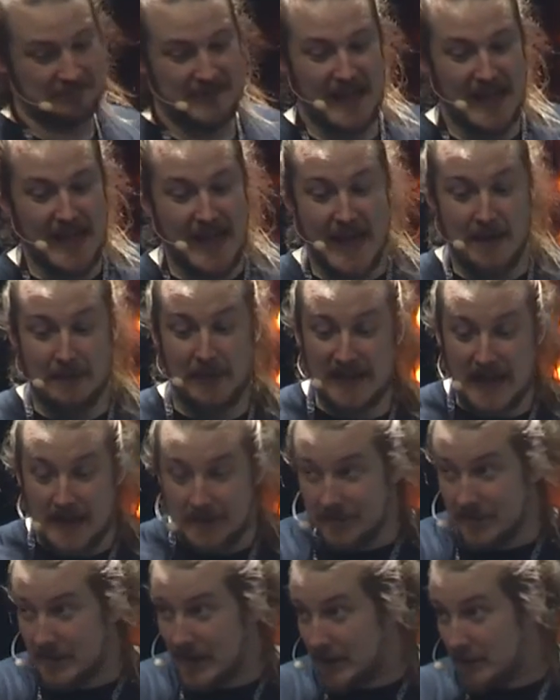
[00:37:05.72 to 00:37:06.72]
But yeah,
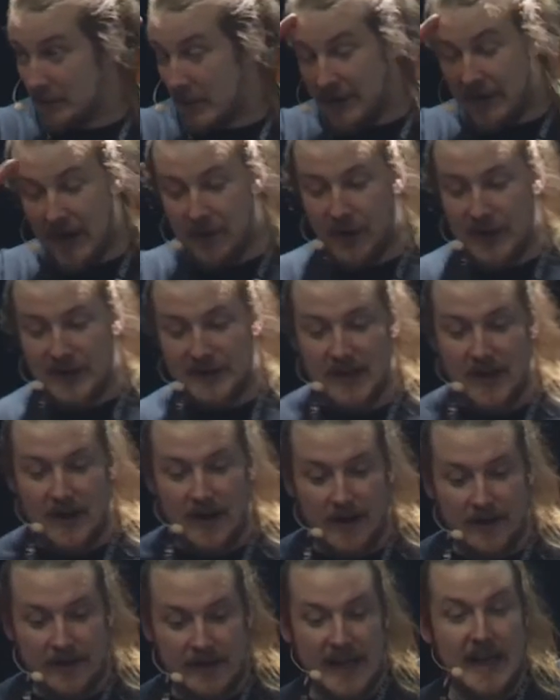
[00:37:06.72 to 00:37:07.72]
my favorites
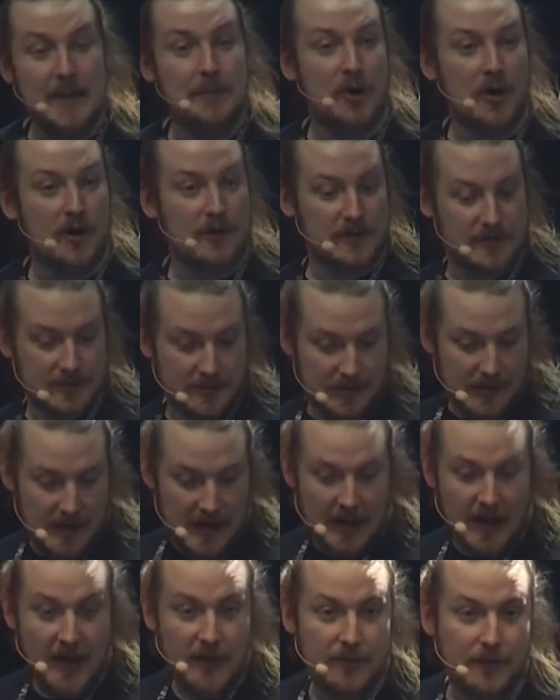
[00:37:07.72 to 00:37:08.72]
are any port
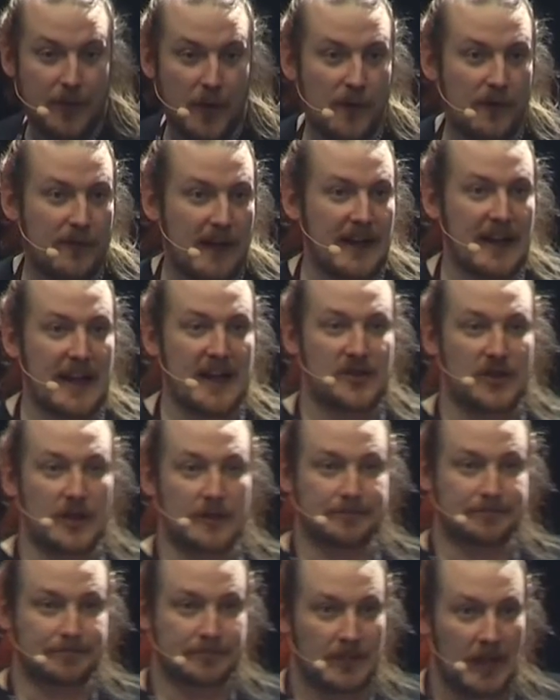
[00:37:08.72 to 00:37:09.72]
allowed for validation.
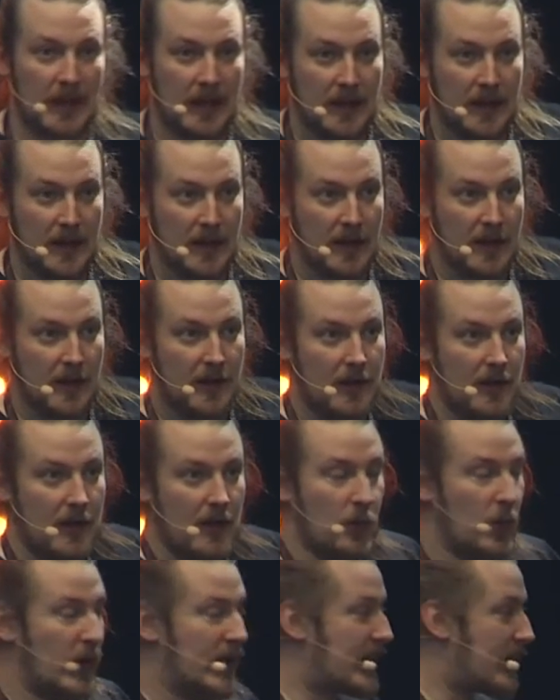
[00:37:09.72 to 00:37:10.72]

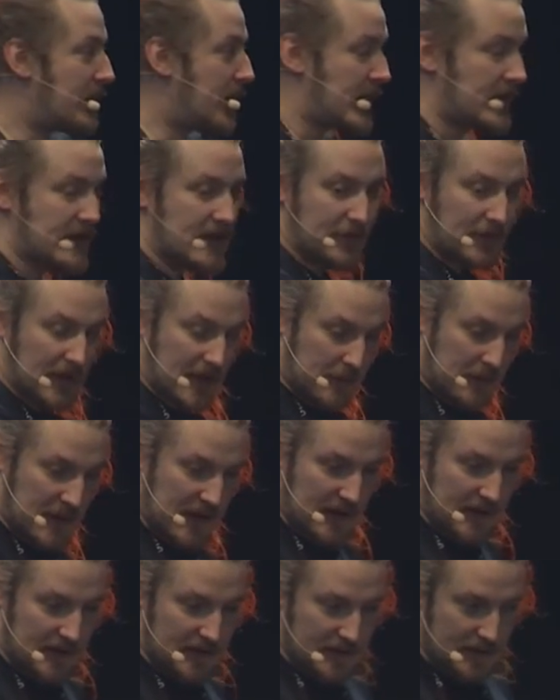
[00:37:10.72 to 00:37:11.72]
What it effectively
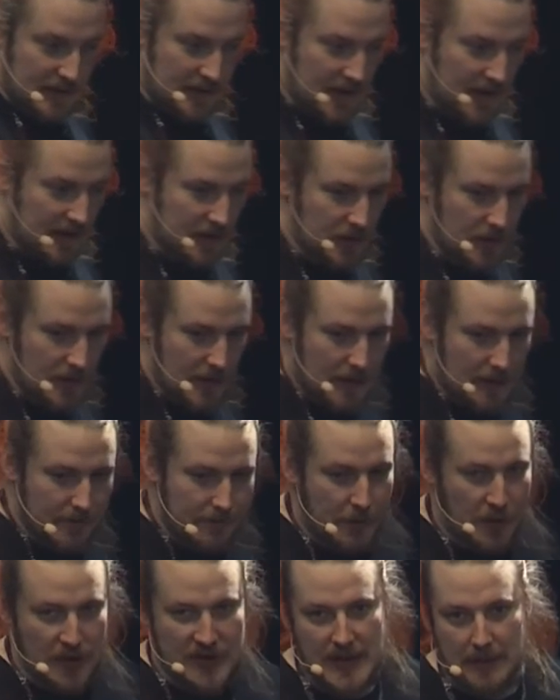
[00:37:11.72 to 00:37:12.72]
means that you have, for
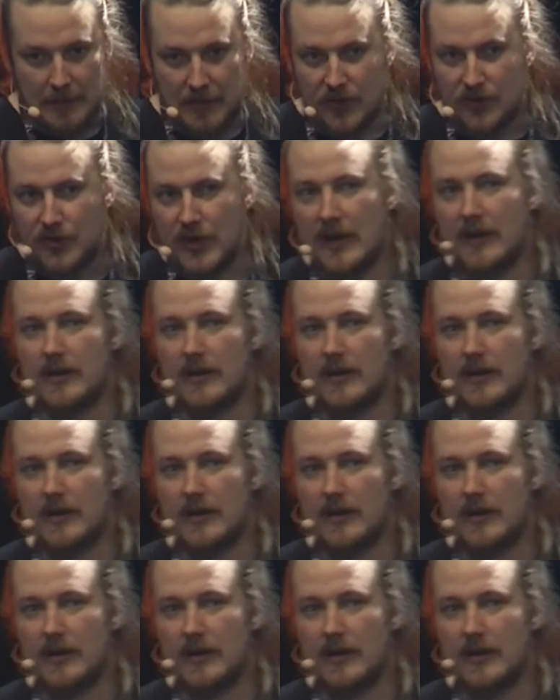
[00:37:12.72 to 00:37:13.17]
example, shared